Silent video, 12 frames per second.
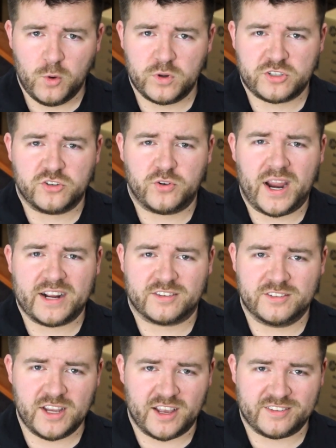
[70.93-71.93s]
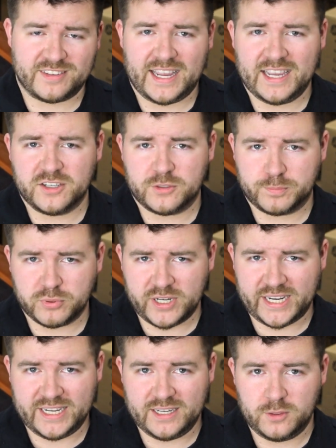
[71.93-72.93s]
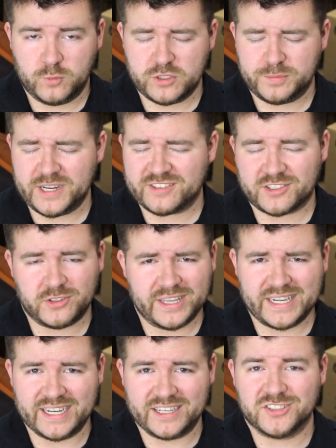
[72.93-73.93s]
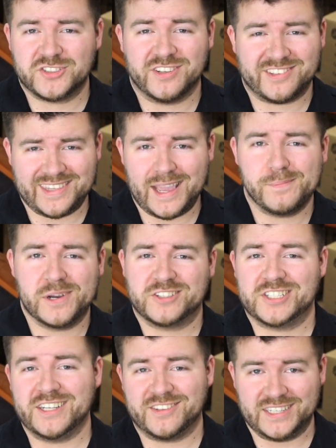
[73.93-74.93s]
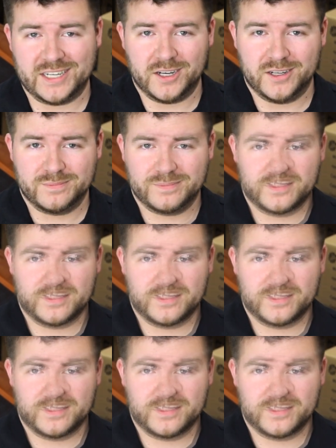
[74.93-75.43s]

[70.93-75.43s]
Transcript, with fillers: which attracts dust and debris, which makes cleaning just that much easier.